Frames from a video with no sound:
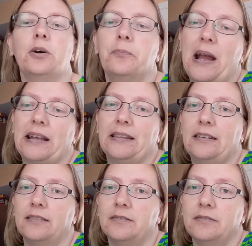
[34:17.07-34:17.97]
back
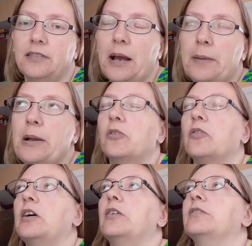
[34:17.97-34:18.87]
then. I mean,
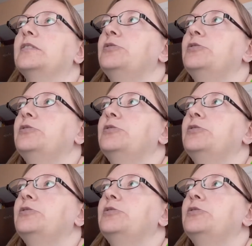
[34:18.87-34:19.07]
well, it